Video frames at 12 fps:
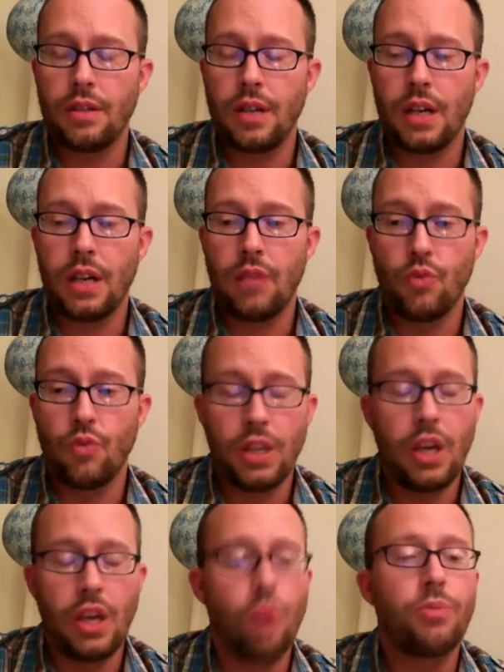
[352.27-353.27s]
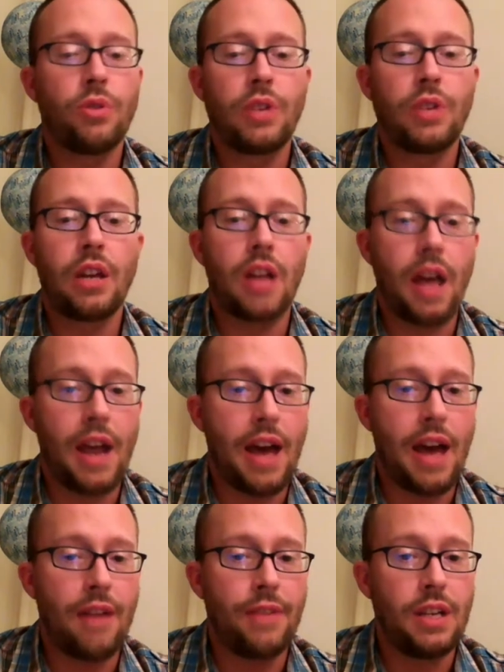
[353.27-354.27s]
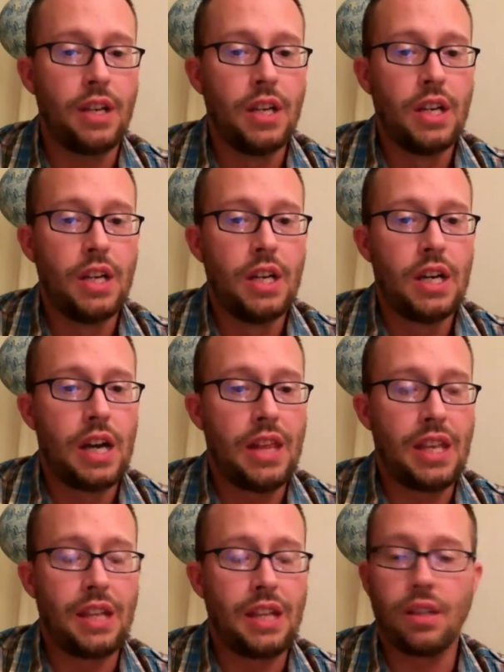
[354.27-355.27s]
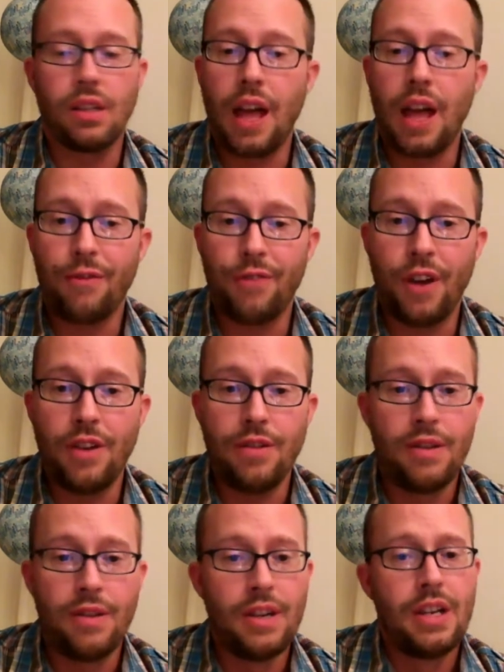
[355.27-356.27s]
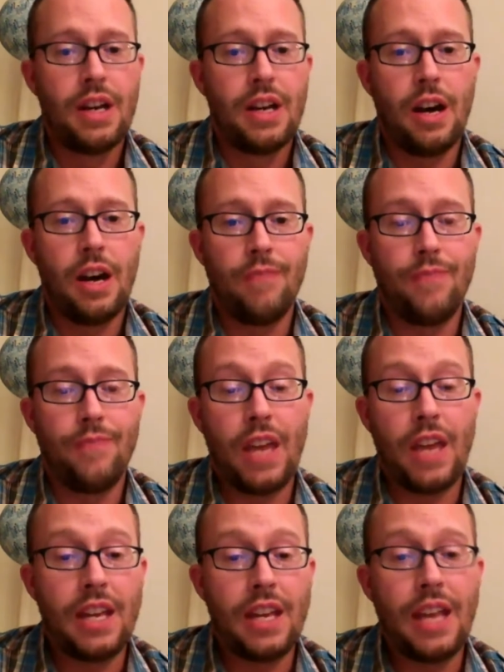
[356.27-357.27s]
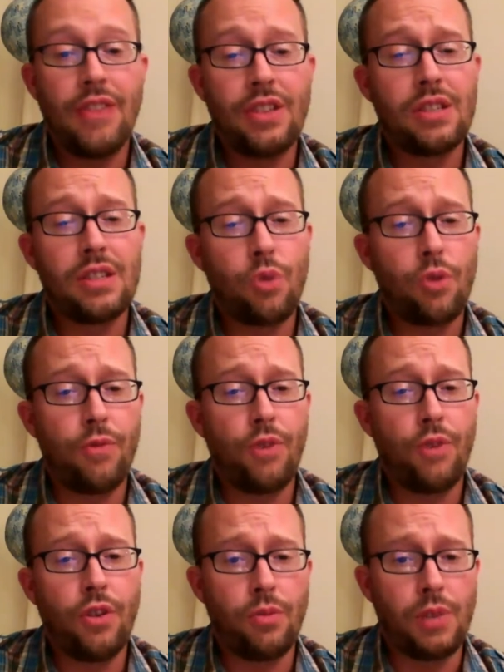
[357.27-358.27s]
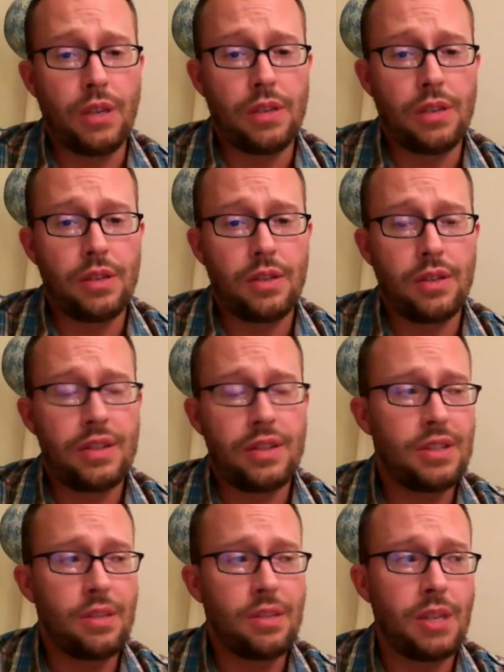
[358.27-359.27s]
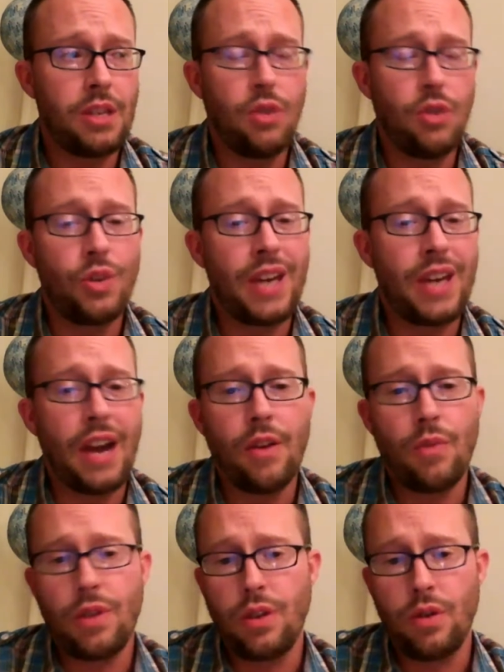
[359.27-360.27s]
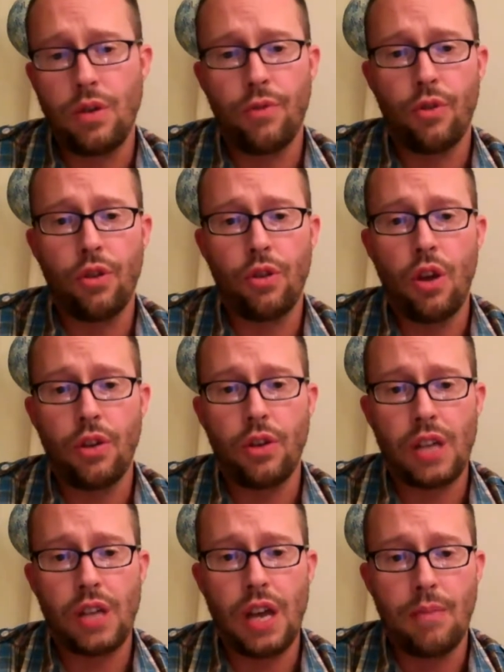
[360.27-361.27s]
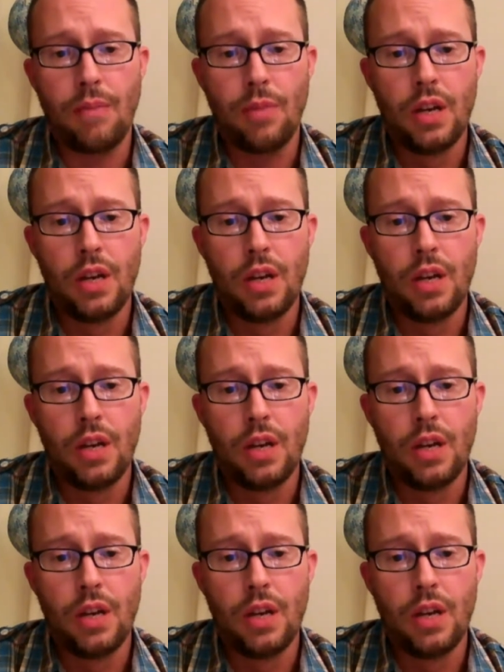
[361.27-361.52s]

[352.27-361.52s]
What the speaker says: I really hope you'll get a lot out of it. I think it's a lot of fun. And again, this is a portfolio piece. This is something you will carry with you for a long time.